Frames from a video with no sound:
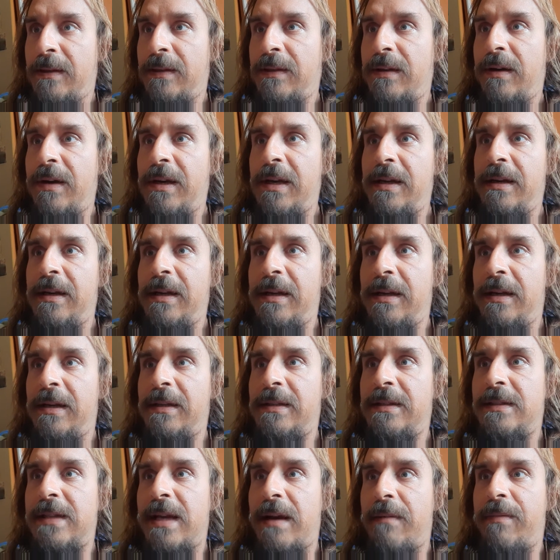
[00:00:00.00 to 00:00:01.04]
3D
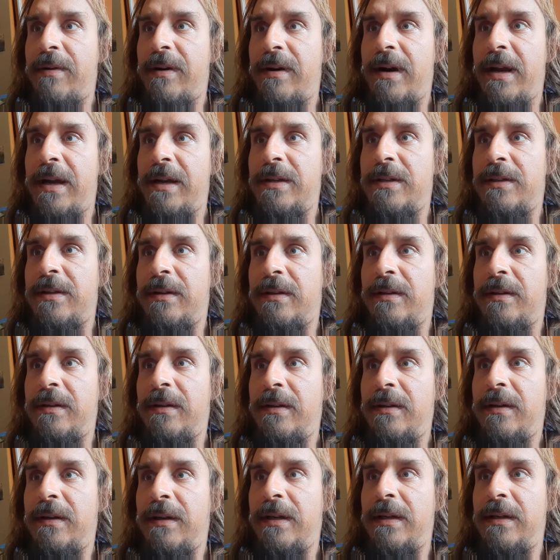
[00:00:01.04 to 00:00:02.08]
separation
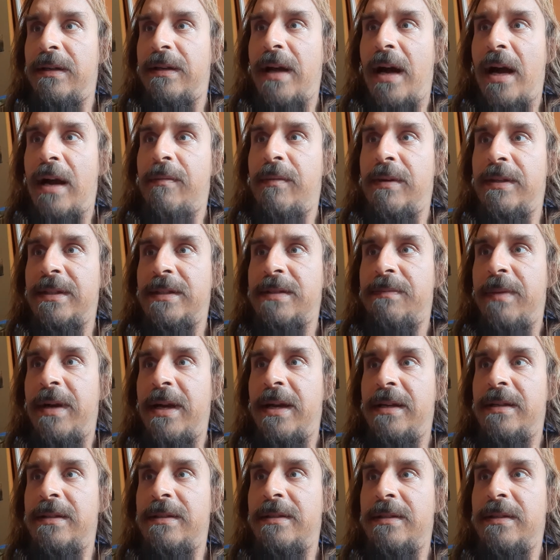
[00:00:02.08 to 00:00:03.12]
in time and
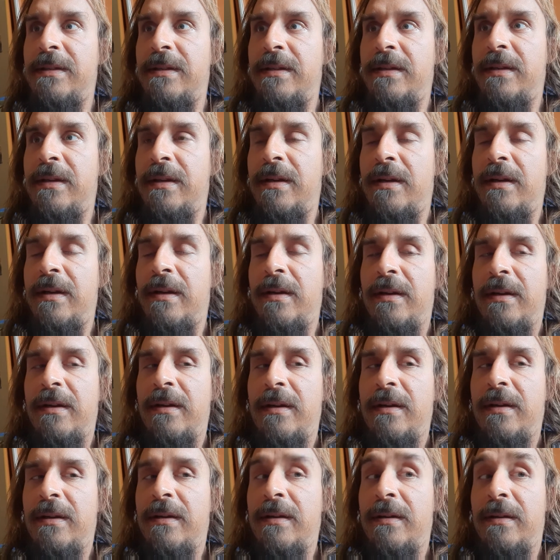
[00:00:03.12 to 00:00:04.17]
space.
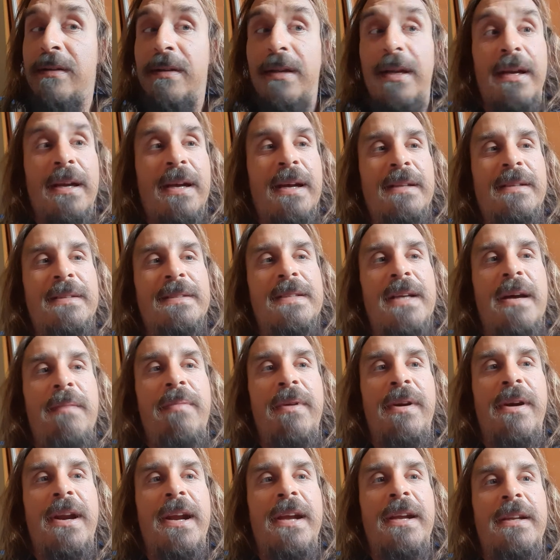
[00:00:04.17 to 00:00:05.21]
They can
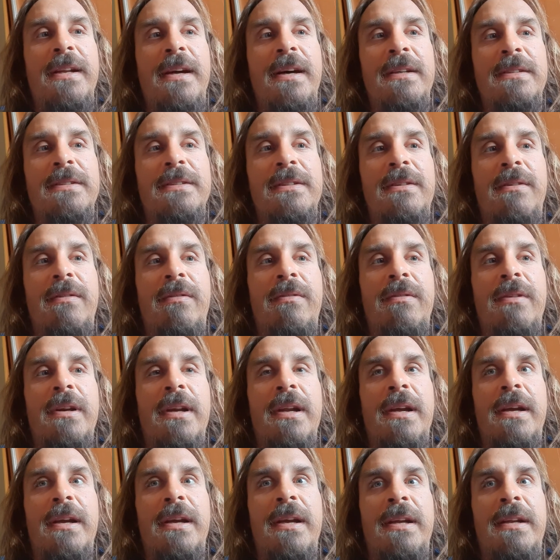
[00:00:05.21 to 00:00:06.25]
separate us
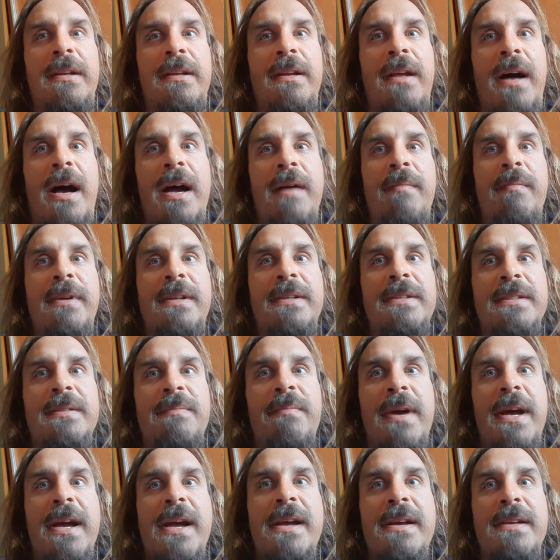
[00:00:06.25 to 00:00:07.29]
only in time and
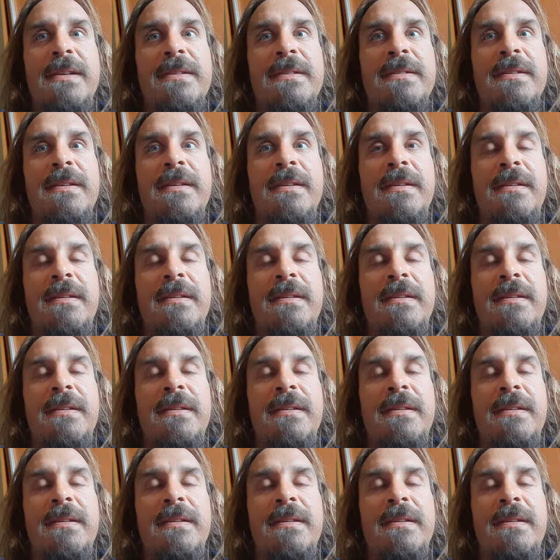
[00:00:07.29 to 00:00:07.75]
space.